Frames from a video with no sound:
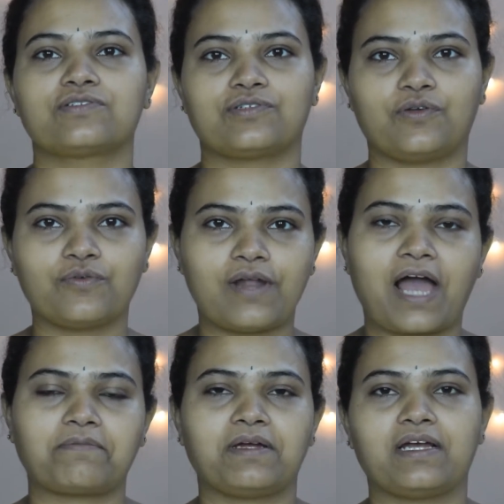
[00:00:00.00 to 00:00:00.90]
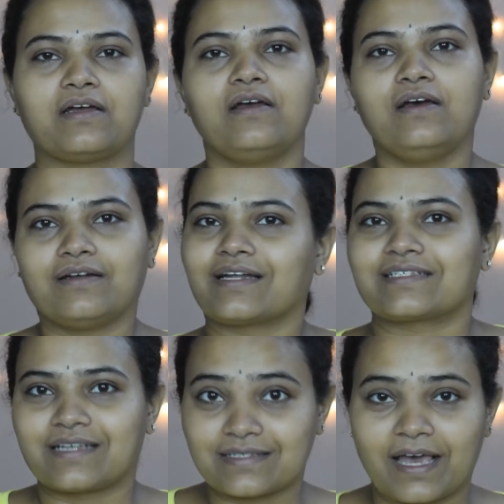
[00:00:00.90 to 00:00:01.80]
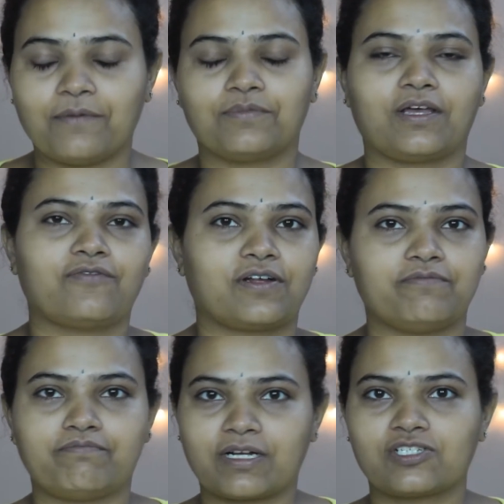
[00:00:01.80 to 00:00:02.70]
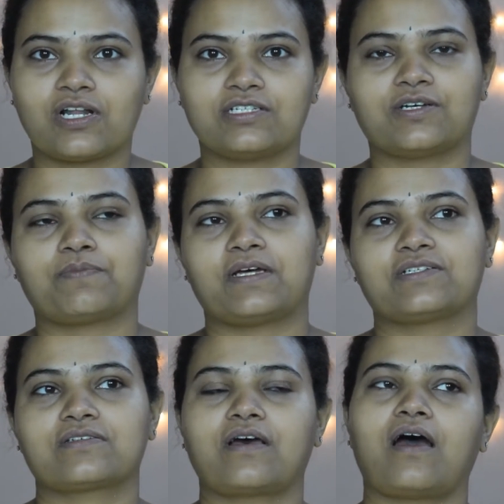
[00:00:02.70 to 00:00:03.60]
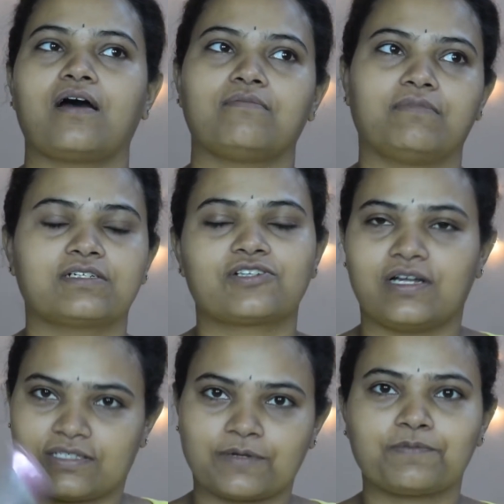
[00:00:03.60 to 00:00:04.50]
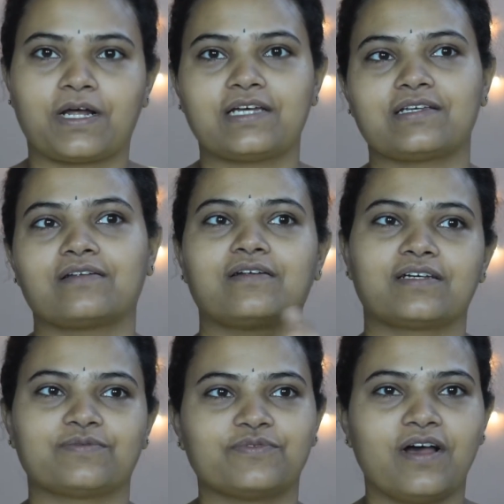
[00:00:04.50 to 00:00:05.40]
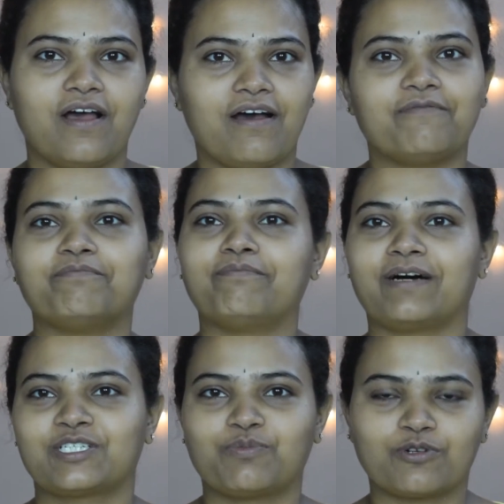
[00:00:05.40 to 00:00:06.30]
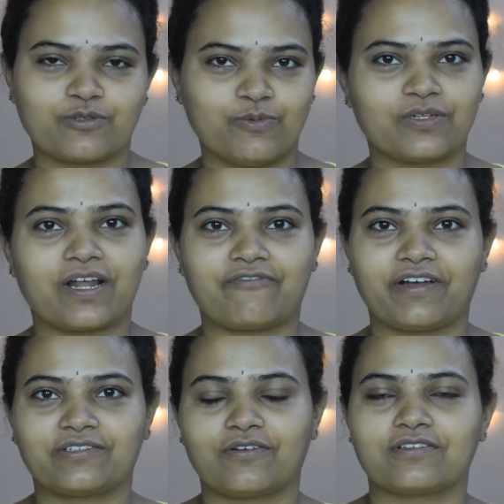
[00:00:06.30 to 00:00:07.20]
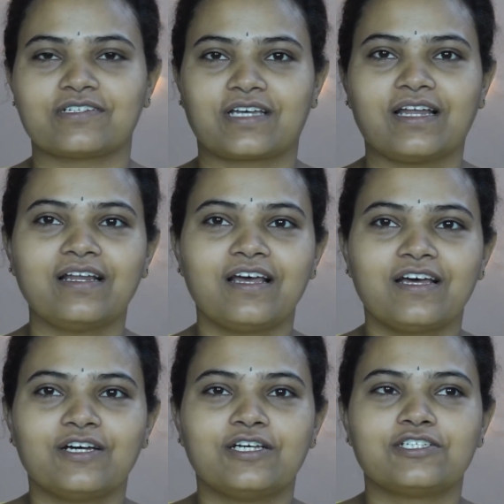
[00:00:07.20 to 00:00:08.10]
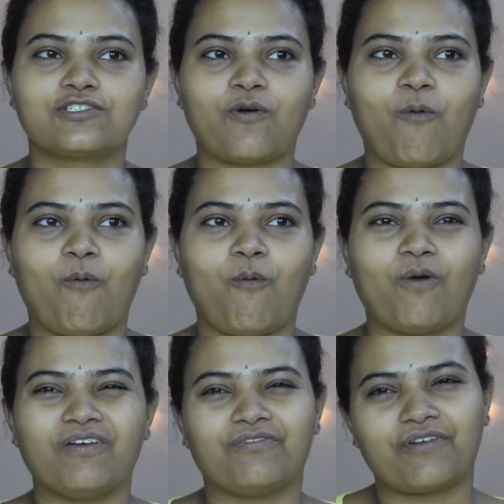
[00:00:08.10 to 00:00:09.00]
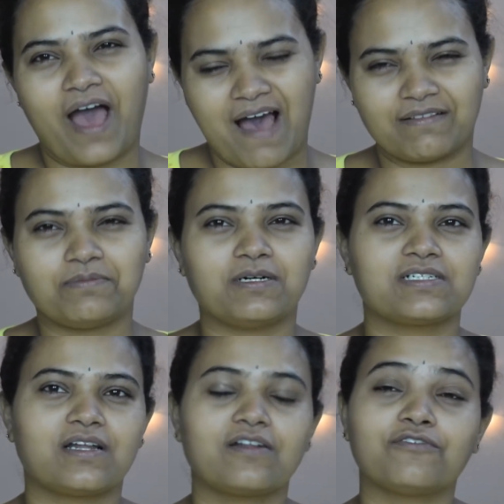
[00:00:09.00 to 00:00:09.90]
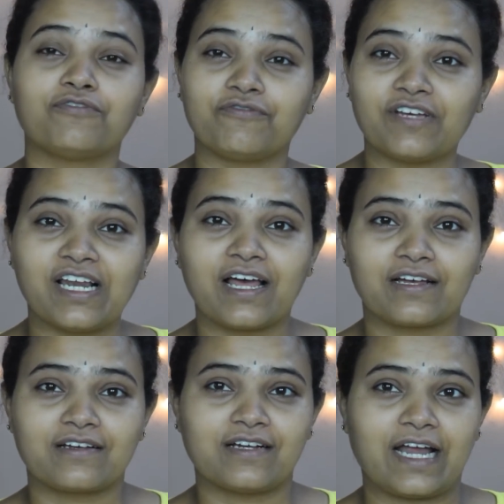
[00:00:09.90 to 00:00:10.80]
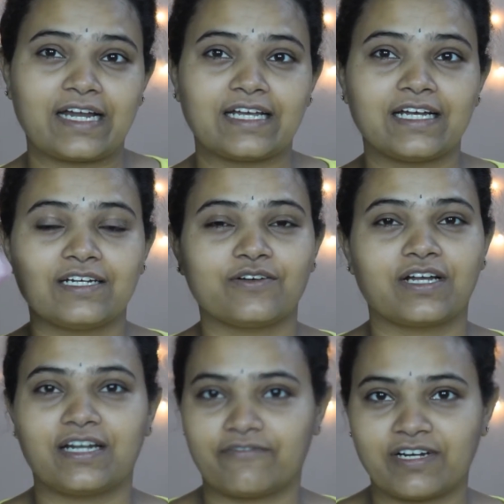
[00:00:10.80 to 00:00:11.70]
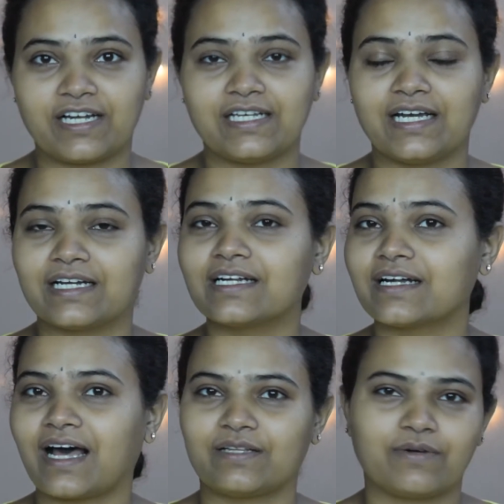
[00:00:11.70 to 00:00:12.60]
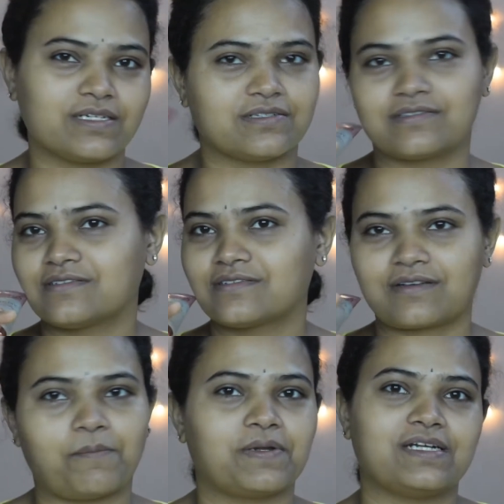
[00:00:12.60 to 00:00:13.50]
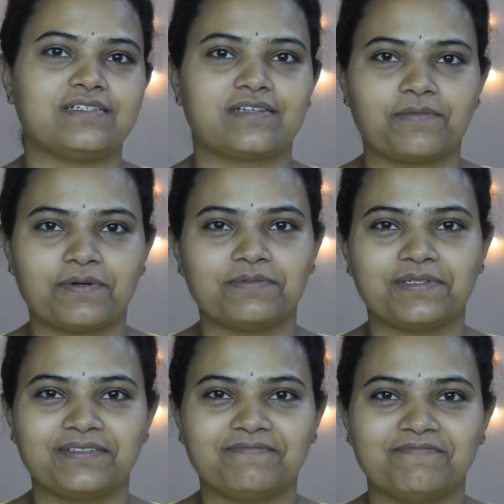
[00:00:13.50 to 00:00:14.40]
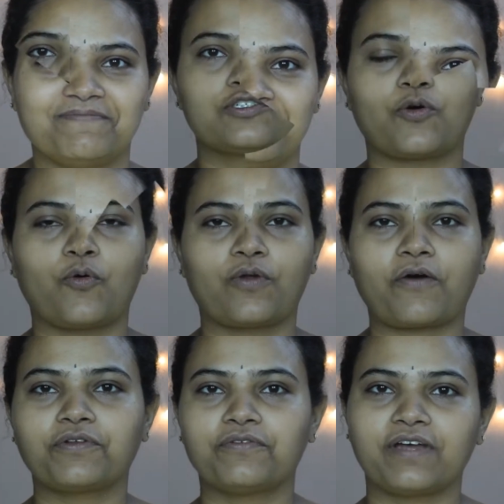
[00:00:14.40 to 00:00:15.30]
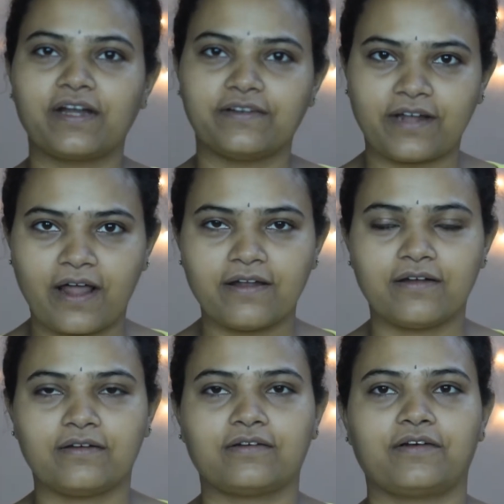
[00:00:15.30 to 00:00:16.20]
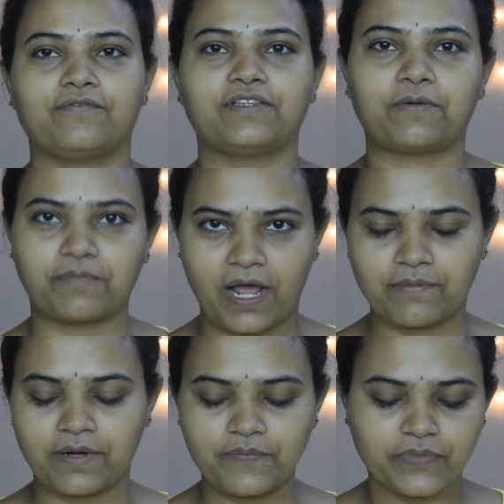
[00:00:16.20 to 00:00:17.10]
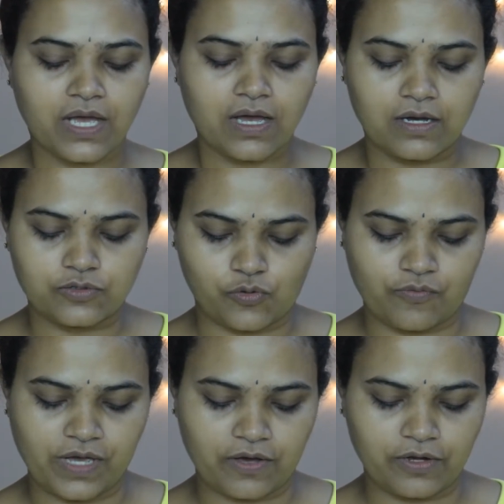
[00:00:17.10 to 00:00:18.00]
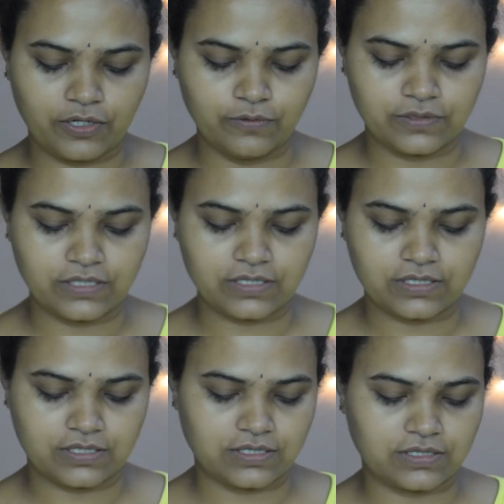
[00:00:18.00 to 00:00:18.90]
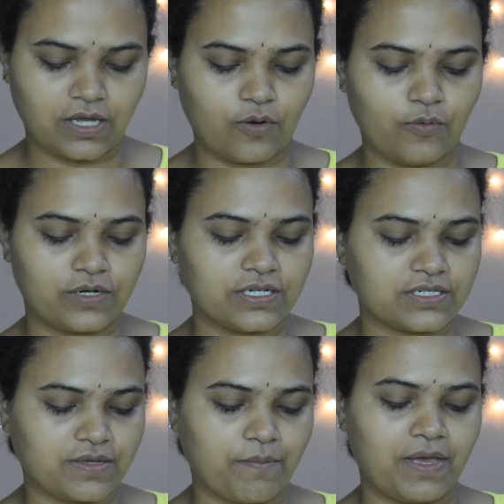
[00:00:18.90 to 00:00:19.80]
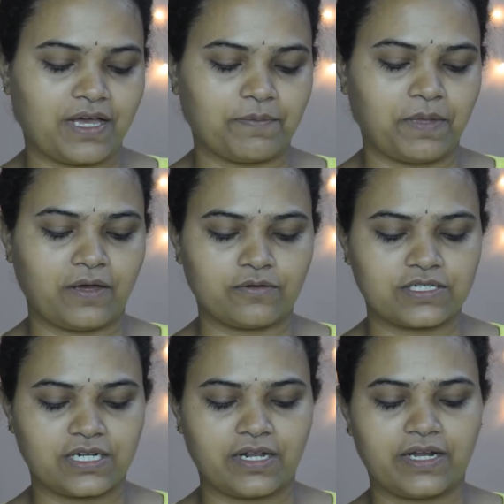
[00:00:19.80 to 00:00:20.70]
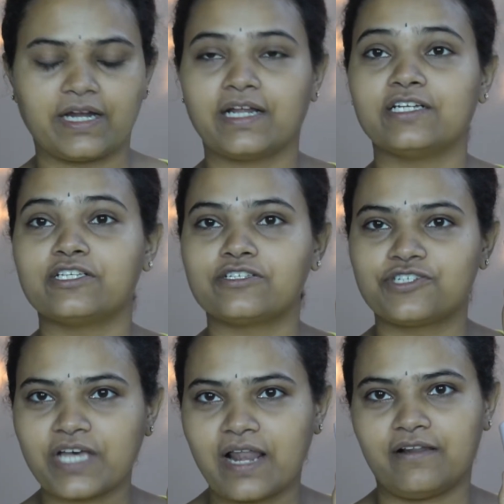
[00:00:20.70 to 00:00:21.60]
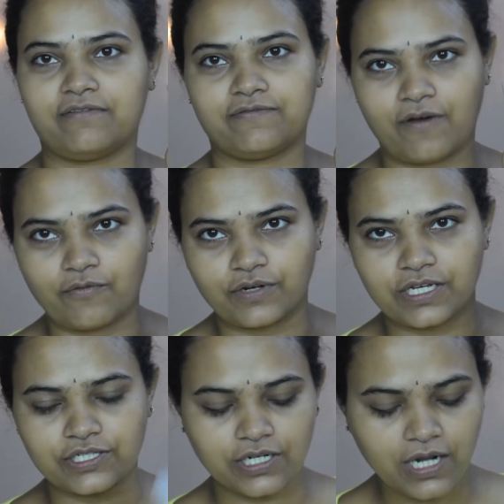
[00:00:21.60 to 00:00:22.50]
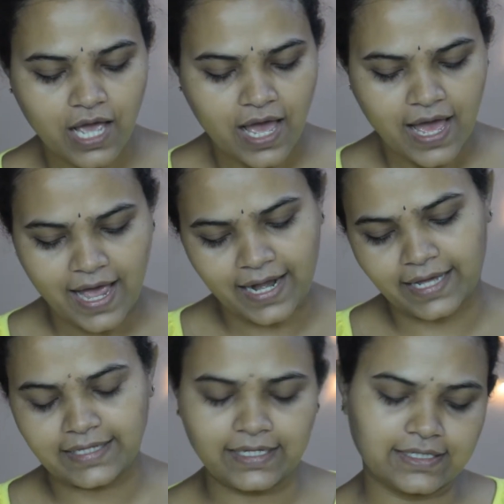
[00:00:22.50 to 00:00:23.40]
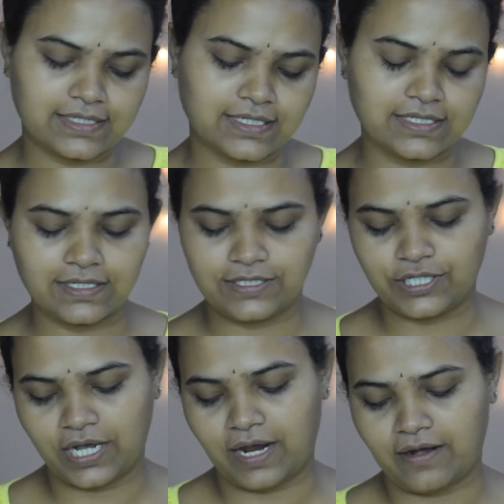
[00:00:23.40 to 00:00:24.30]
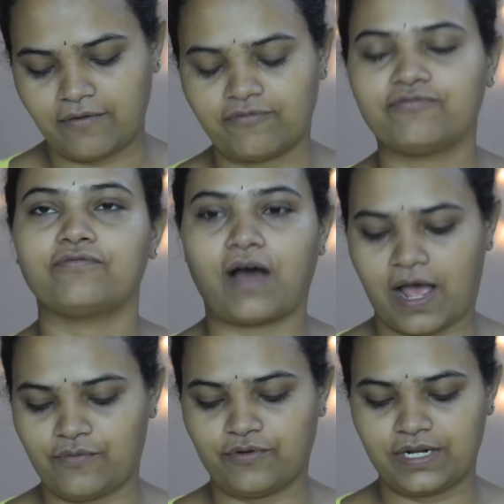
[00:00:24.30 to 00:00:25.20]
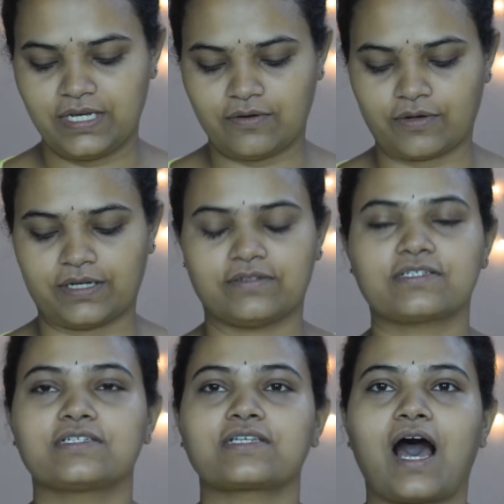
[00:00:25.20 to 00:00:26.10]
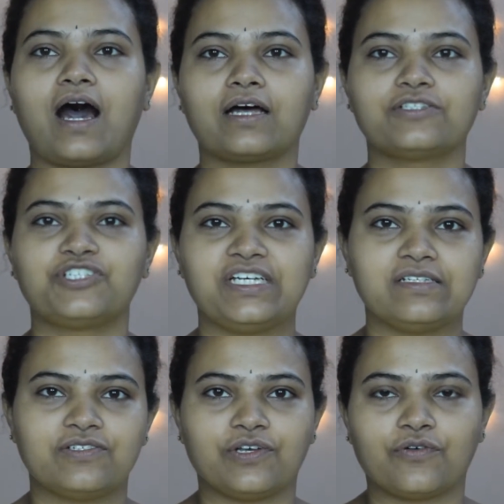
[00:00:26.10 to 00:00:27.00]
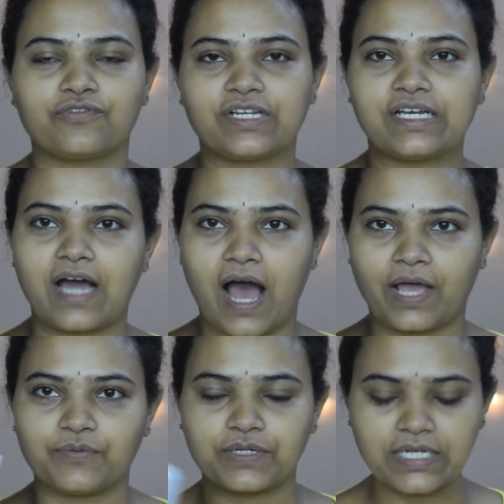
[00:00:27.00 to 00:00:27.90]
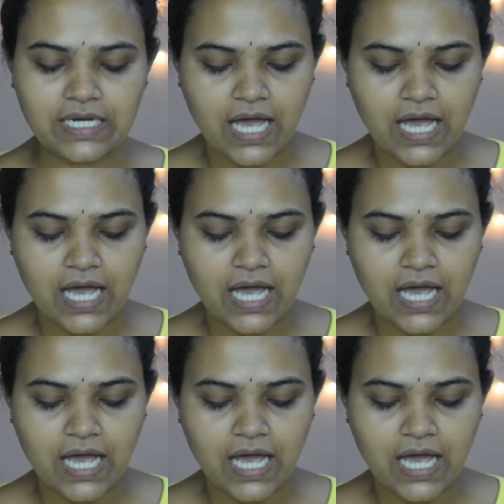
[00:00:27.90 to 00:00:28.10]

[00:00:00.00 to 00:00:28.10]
Lakme does the same thing for a much lesser price, and it has much more smoother effect on the skin. So if you have the budget and if you feel like getting it, you can definitely get it. Otherwise it's completely skippable. So now that we are done with the primer, so we are going to use this is the Lotus Makeup Eco Stay Radiant Gel Foundation, and I think this is the shade of Ivory. Okay, this is RG03 Ivory.